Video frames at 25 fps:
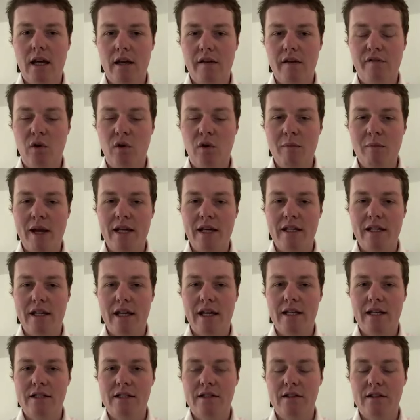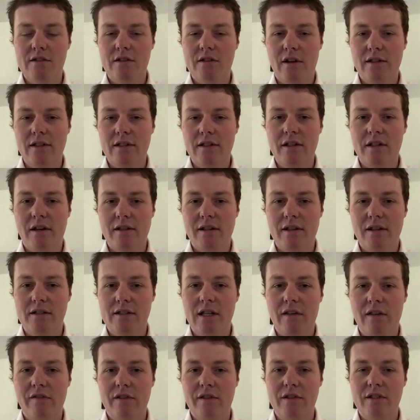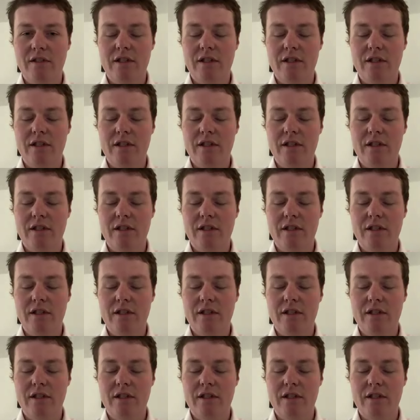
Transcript: for Maidenhead since 1997,